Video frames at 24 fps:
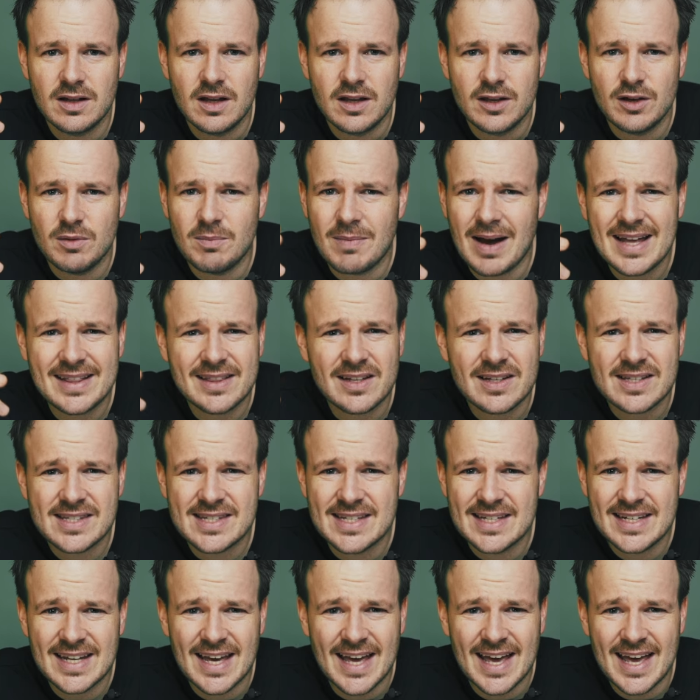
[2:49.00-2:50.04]
You might not
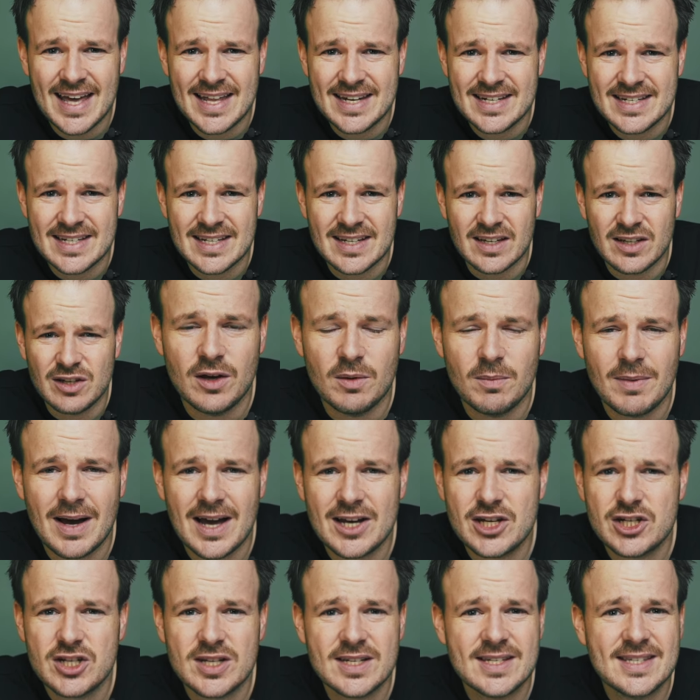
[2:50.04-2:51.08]
see the ending, you
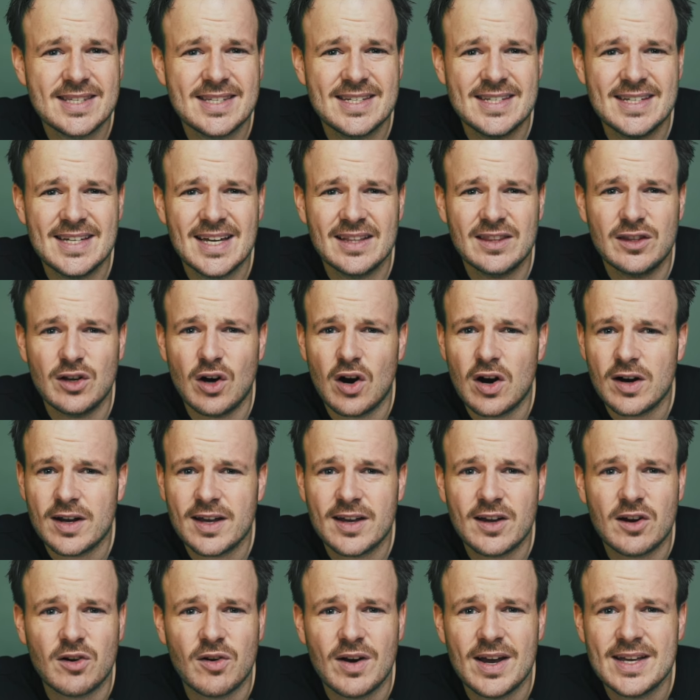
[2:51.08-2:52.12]
might just see a
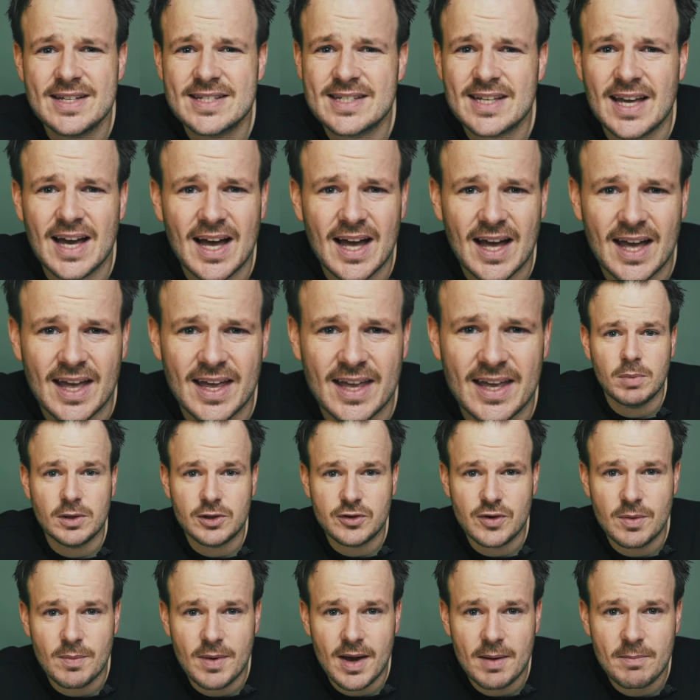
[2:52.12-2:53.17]
dark grey sky. But
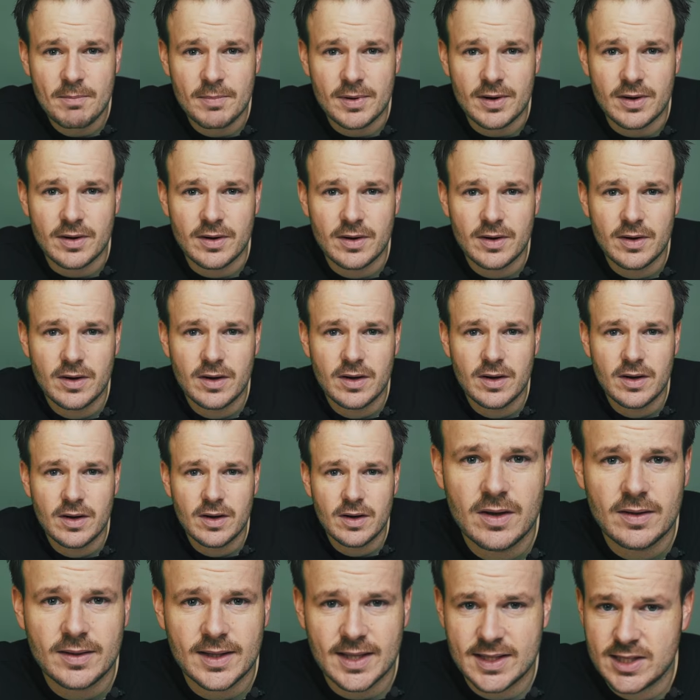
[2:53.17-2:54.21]
remember,
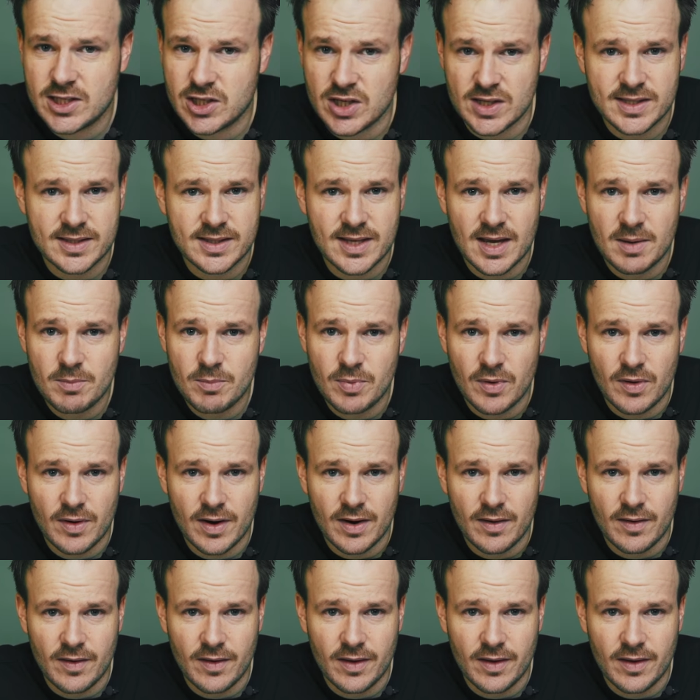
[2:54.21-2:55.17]
that's just temporary.